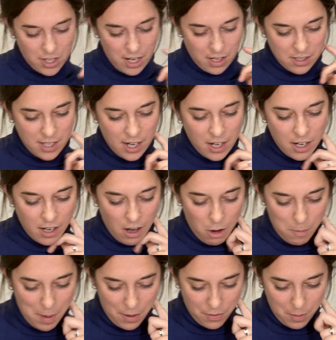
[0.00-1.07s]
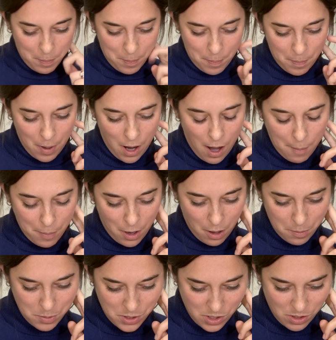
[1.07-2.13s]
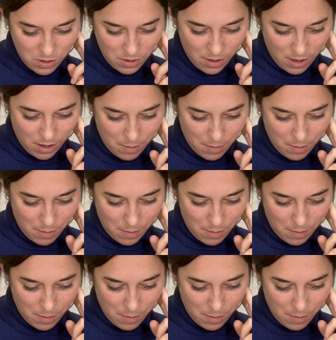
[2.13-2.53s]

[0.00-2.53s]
you were saying a second ago about the pop-ups